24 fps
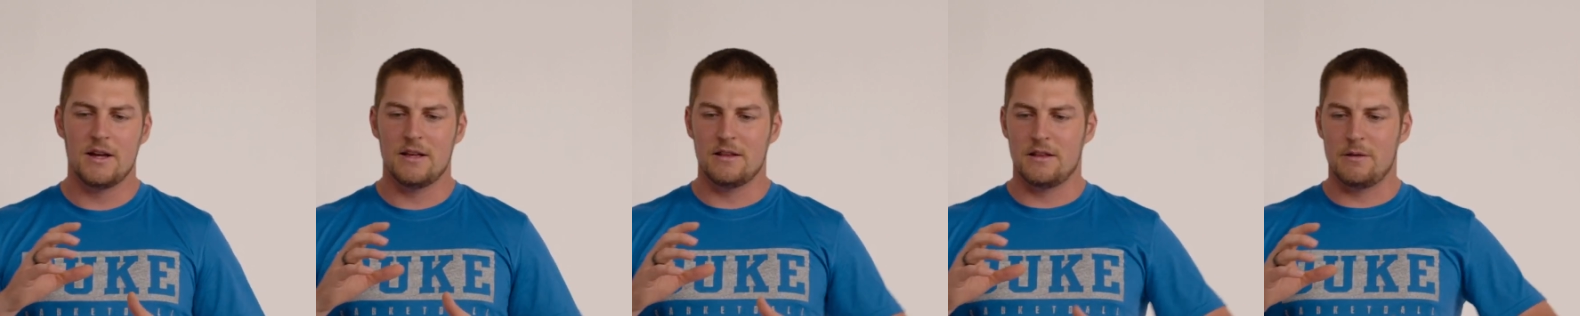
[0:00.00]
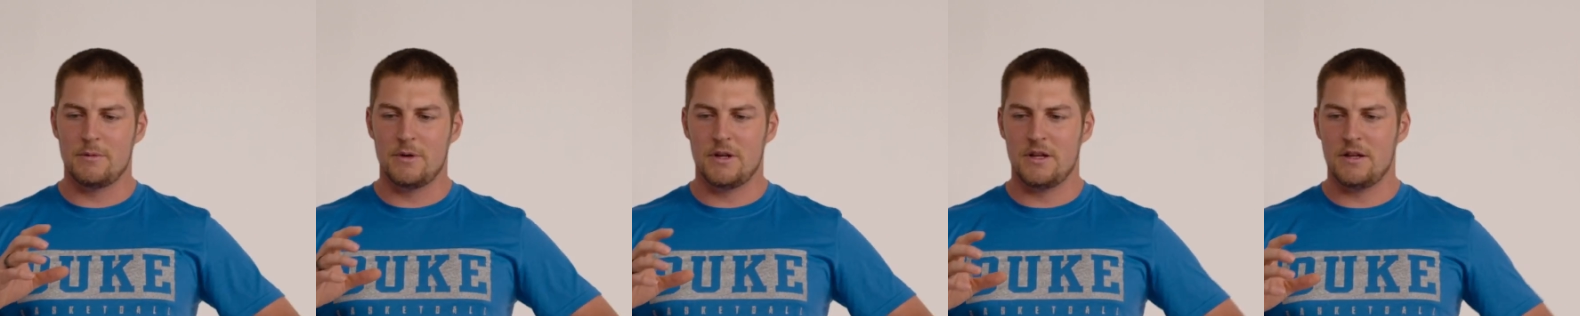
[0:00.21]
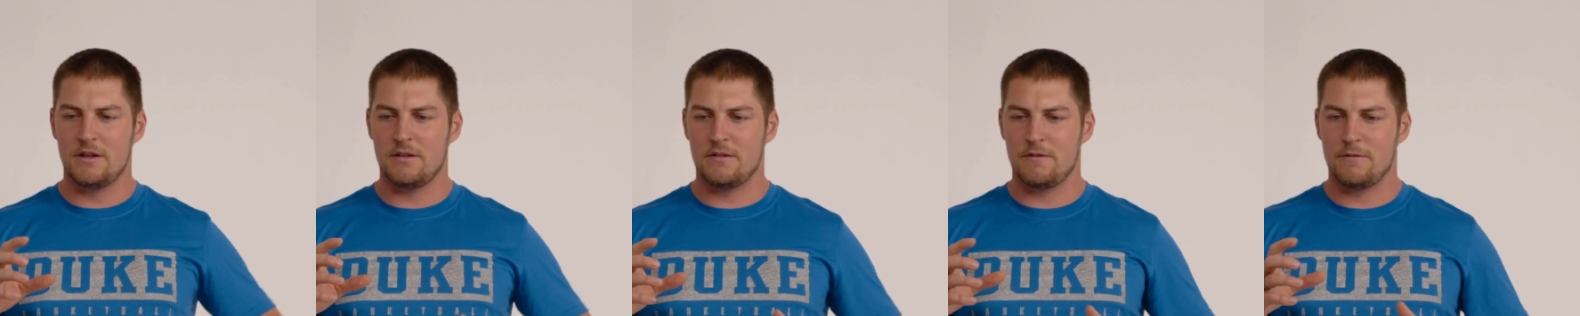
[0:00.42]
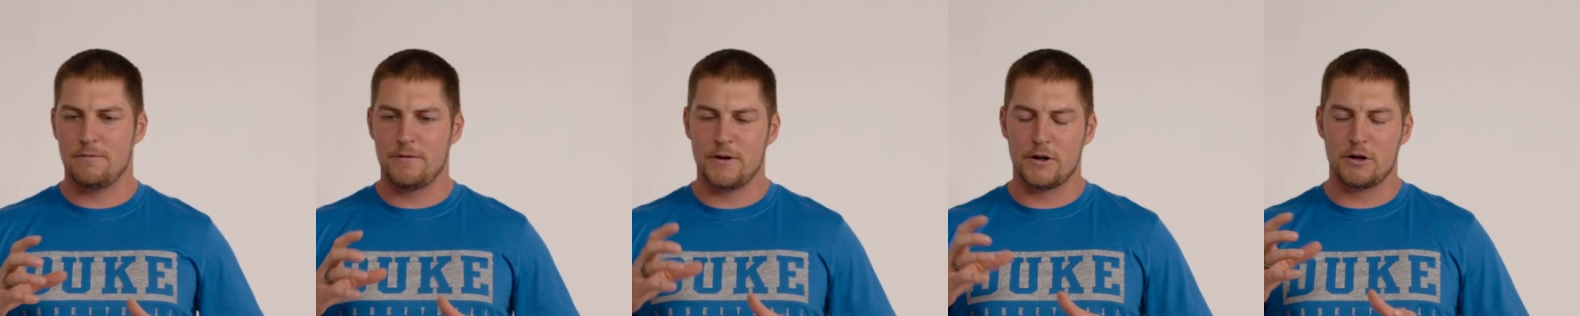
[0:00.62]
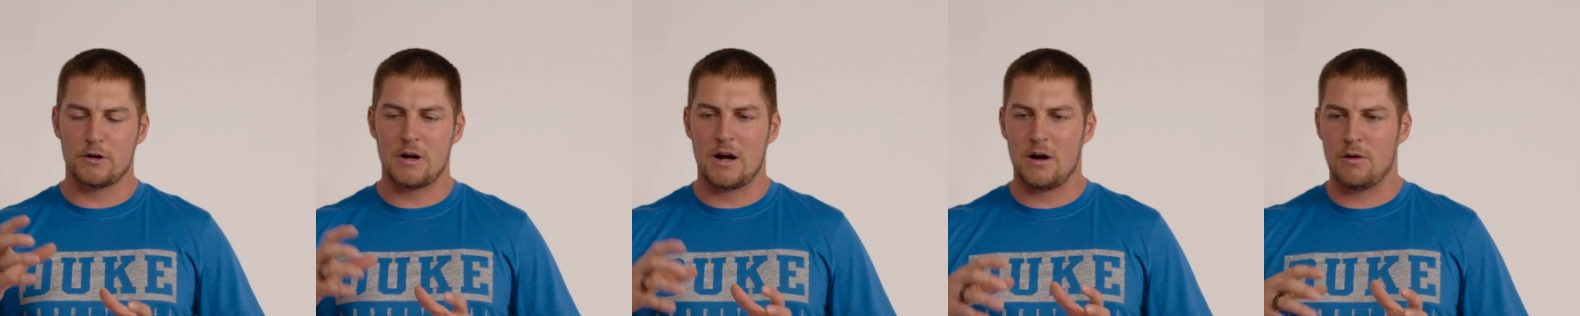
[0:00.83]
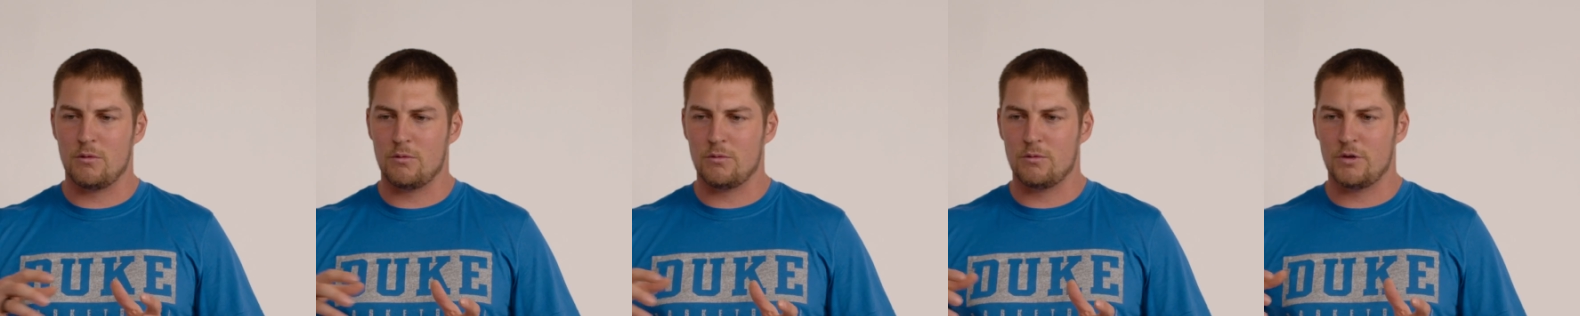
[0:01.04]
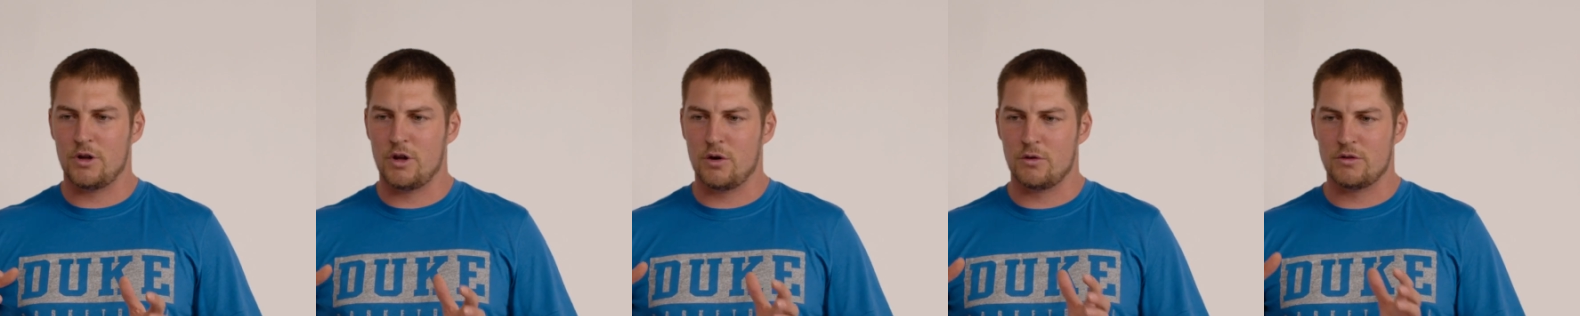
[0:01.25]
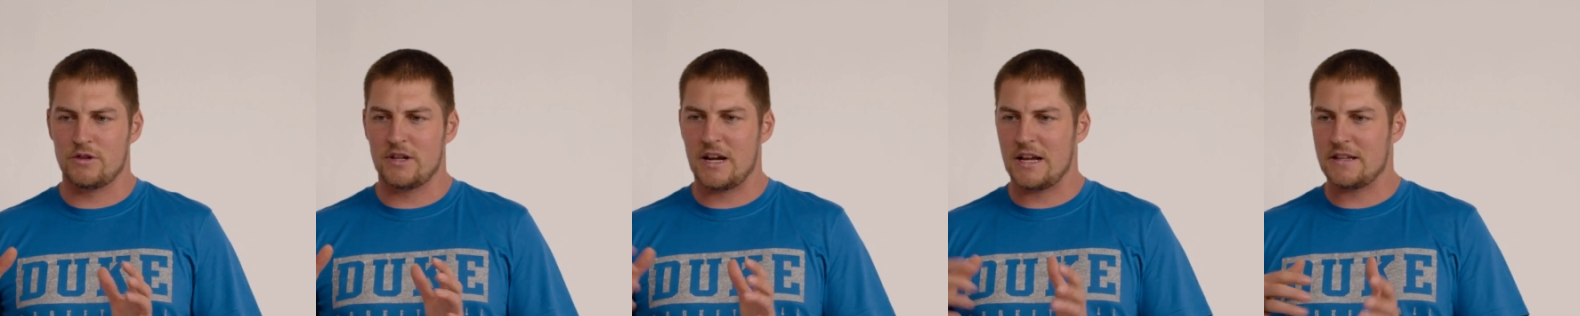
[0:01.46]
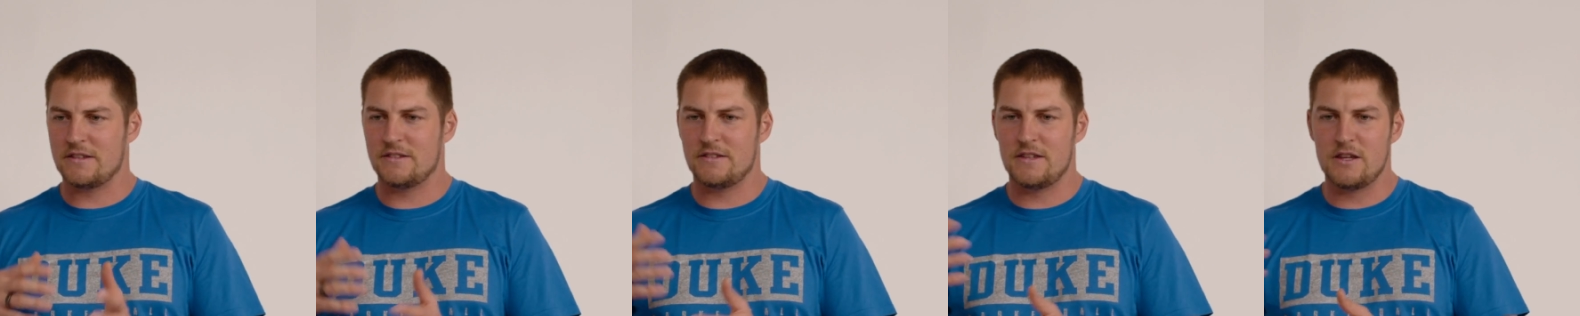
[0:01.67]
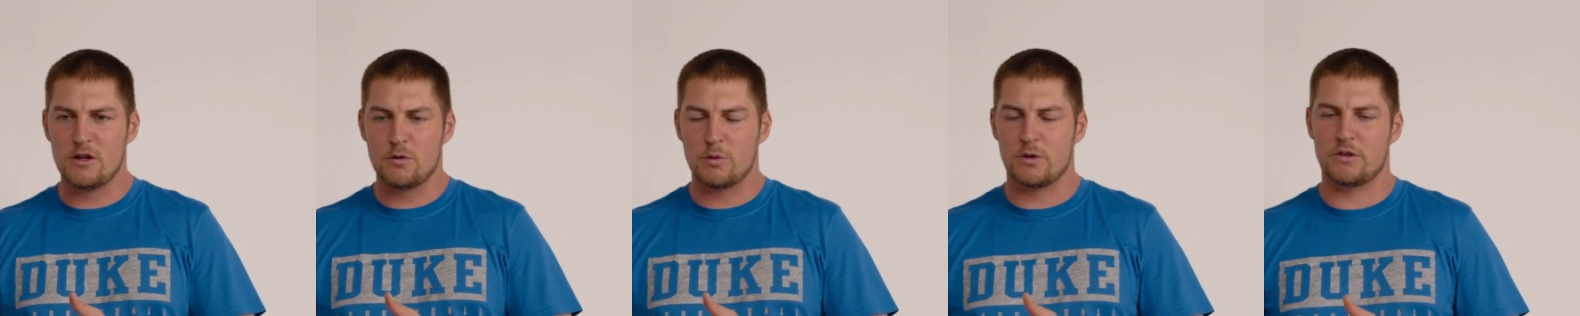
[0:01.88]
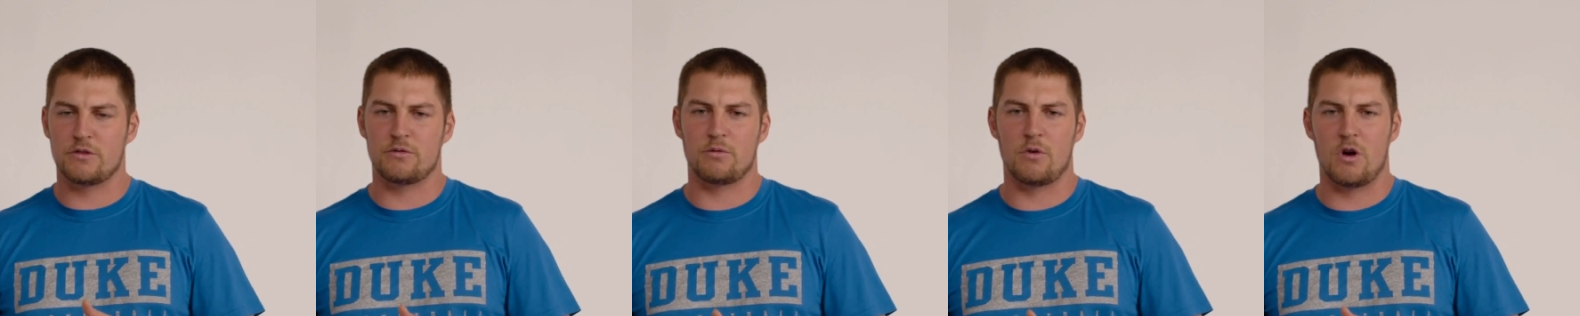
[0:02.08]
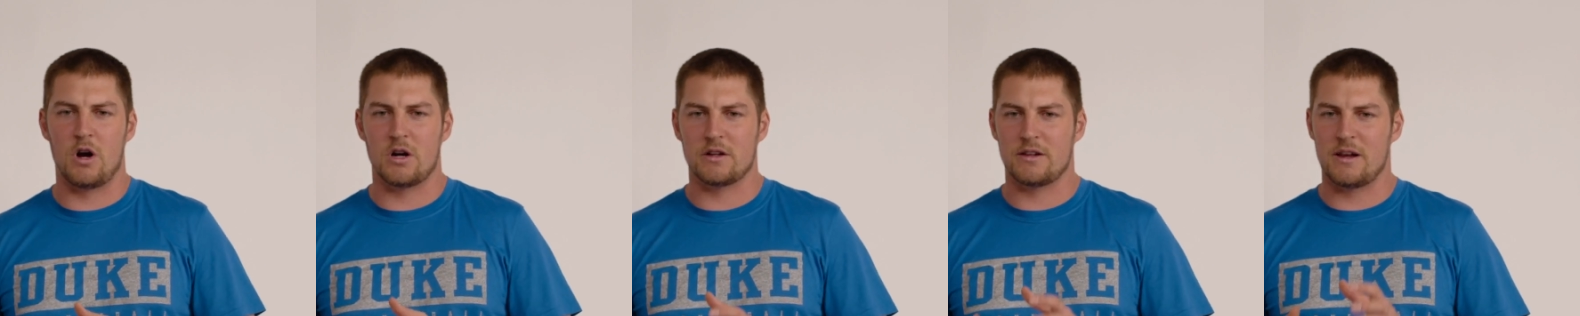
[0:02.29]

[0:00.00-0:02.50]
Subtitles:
Let me figure out, did I sequence wrong?